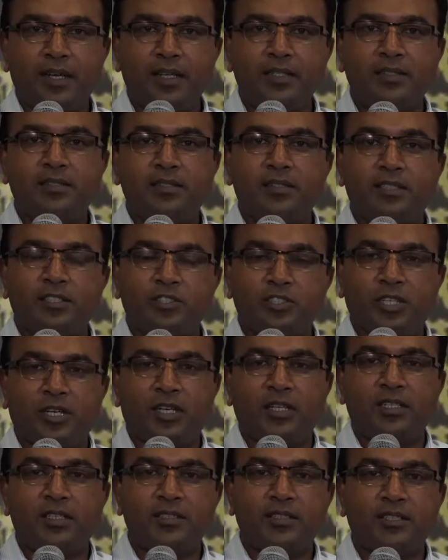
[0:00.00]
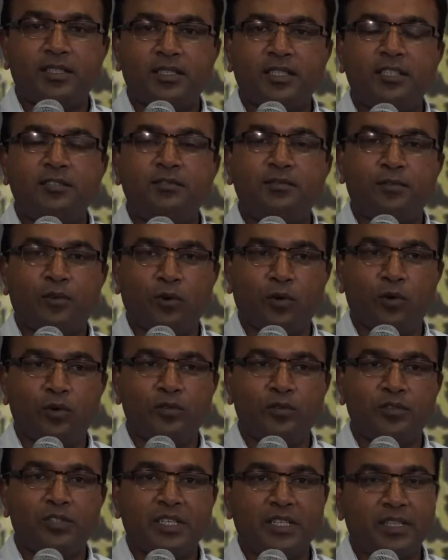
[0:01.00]
gets the child
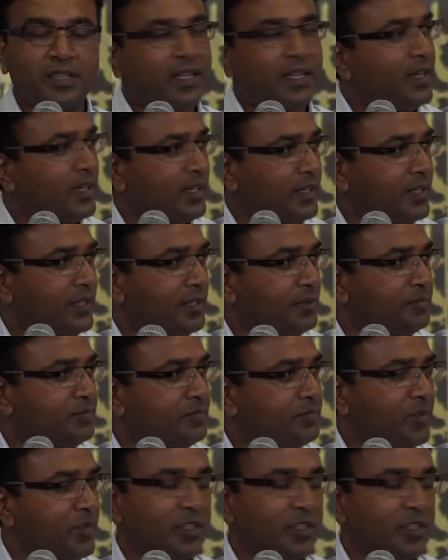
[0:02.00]
involved in their learning.